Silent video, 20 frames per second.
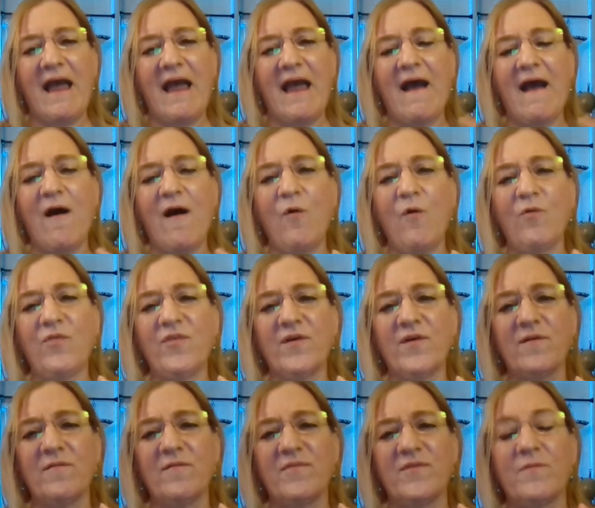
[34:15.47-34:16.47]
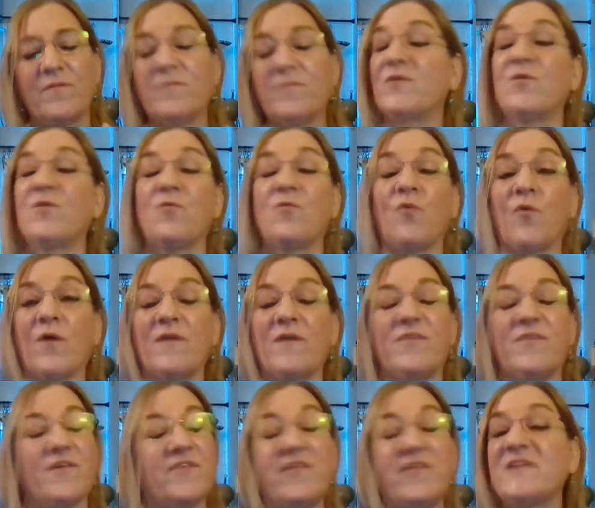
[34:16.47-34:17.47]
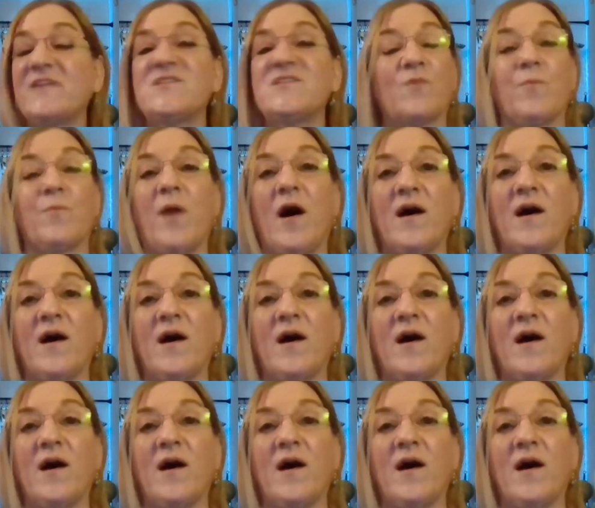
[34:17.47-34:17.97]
how the glory, the things that were